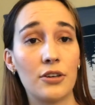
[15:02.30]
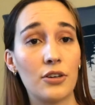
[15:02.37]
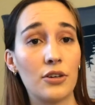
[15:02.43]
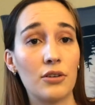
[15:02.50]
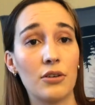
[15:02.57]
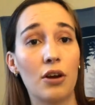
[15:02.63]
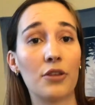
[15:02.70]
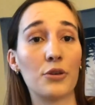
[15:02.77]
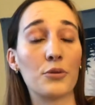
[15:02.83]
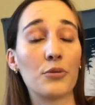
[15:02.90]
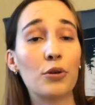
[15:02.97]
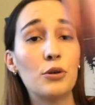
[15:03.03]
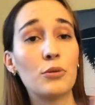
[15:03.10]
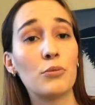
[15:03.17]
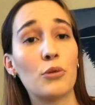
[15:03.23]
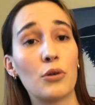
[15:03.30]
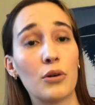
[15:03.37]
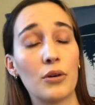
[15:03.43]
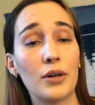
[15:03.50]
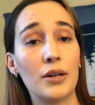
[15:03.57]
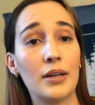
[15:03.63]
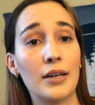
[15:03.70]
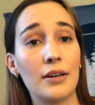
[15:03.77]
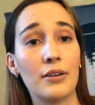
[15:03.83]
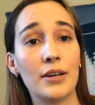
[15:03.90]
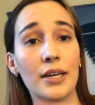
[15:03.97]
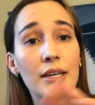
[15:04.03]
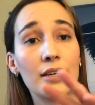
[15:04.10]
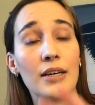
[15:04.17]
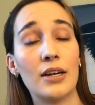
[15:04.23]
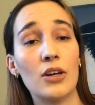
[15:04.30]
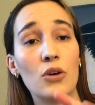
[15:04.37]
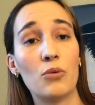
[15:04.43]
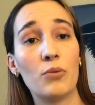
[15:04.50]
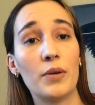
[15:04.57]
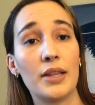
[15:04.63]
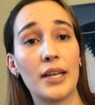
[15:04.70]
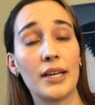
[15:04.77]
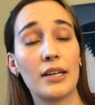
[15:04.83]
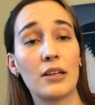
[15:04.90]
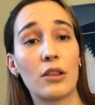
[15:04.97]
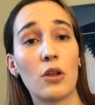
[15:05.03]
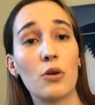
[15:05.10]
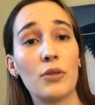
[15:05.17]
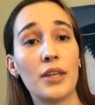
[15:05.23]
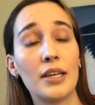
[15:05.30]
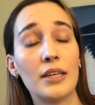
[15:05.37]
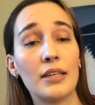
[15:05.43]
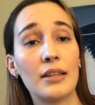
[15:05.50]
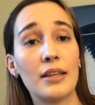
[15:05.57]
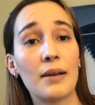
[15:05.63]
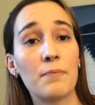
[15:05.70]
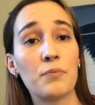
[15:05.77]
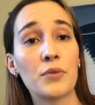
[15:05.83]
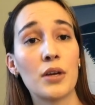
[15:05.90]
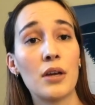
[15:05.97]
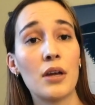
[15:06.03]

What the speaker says: our other room, or in our, like, with, like, clothing in them.